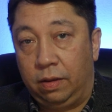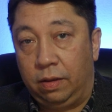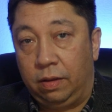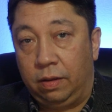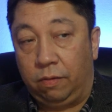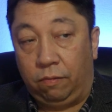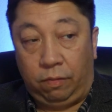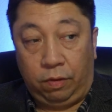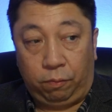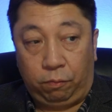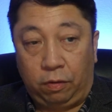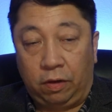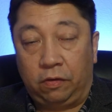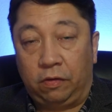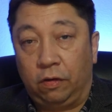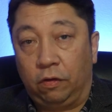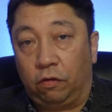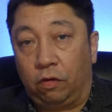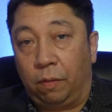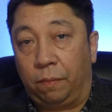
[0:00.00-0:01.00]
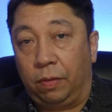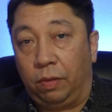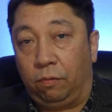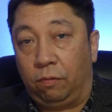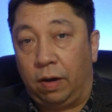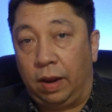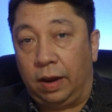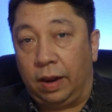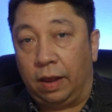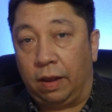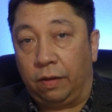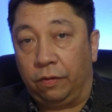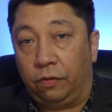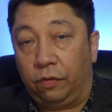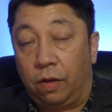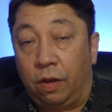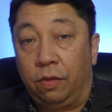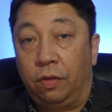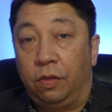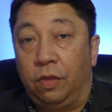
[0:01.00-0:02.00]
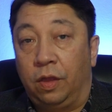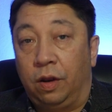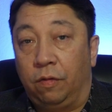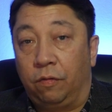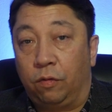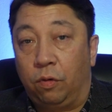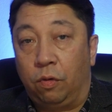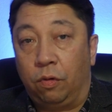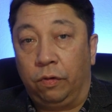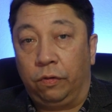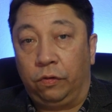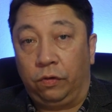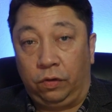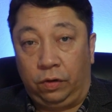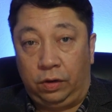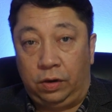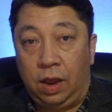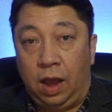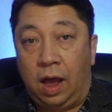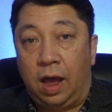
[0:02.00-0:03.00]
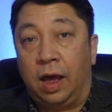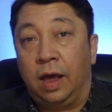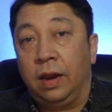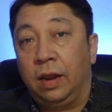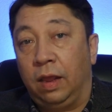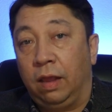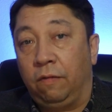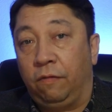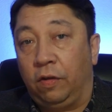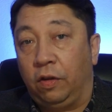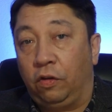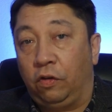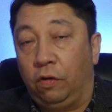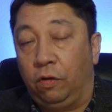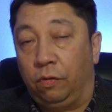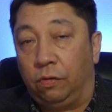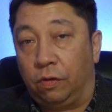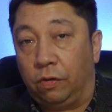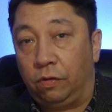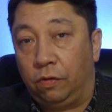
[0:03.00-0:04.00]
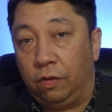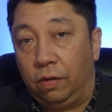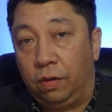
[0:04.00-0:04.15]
with President Trump in the White House, other than, of course, God, if he chooses.